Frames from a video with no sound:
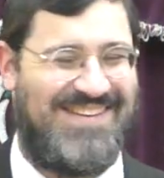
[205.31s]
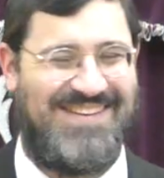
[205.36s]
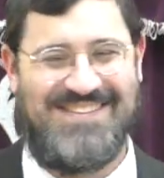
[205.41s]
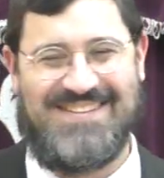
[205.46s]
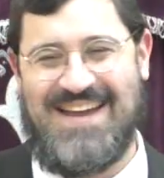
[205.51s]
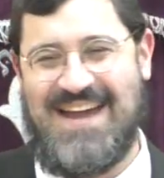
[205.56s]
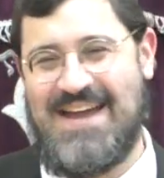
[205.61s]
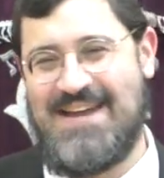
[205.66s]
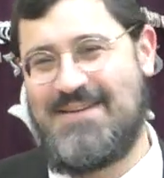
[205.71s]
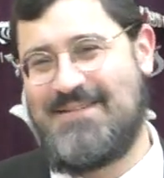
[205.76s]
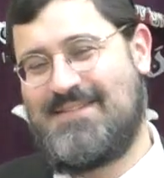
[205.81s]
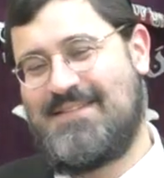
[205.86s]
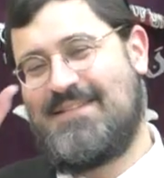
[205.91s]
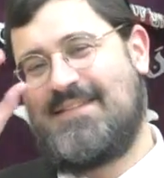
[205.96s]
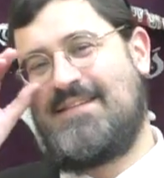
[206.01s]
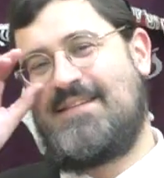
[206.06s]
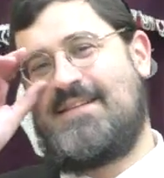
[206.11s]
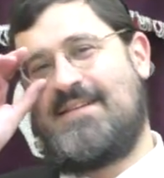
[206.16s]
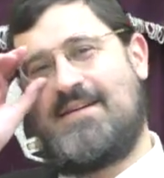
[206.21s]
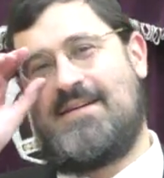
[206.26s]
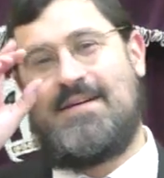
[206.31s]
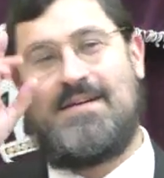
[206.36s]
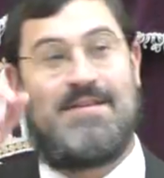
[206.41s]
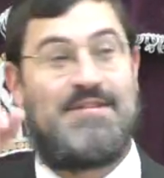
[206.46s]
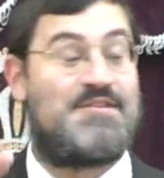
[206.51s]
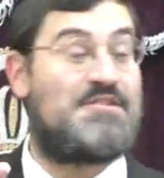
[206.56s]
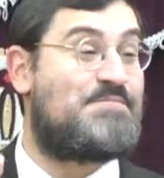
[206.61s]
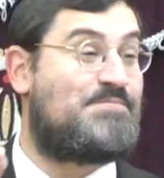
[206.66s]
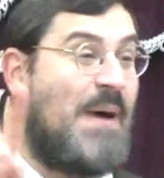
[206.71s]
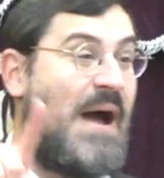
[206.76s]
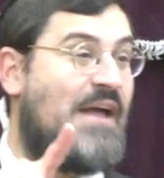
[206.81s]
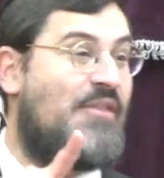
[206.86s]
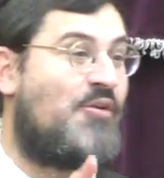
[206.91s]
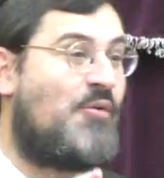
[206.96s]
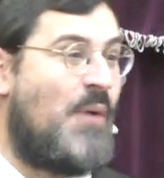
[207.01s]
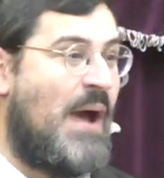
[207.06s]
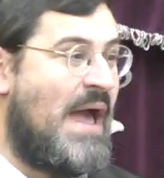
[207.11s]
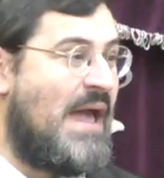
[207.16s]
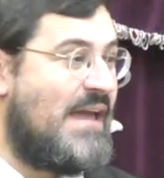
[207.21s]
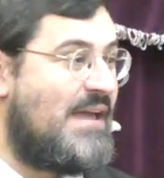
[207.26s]
Okay? Just by the
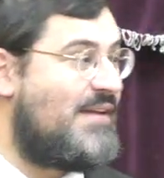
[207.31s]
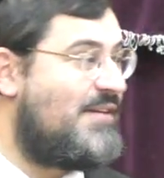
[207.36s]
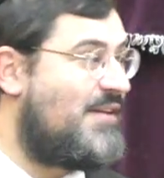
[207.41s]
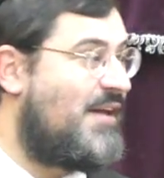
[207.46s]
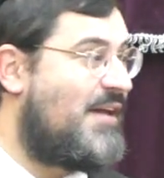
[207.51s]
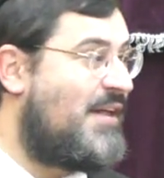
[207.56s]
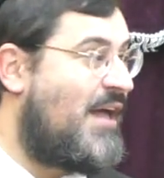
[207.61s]
way,